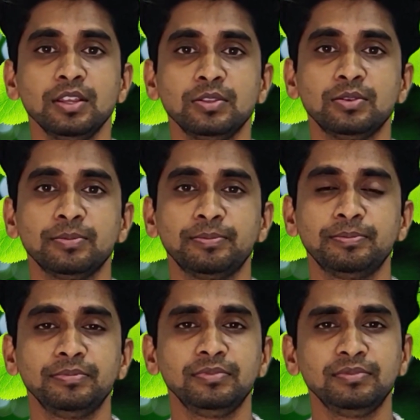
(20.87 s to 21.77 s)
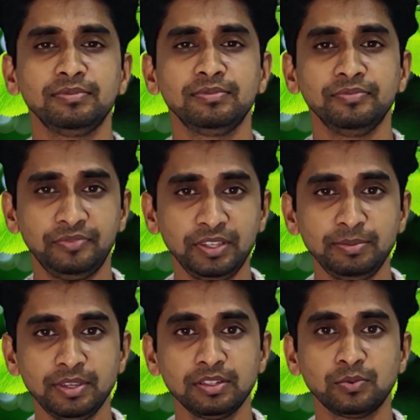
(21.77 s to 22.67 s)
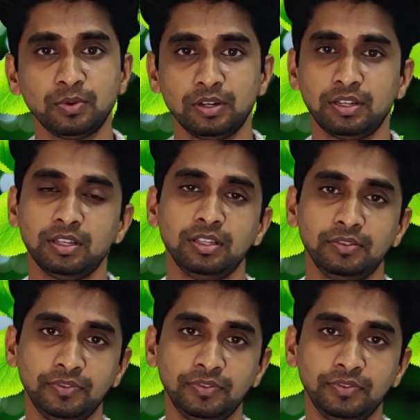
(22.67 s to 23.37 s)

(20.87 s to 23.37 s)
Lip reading: So we means what?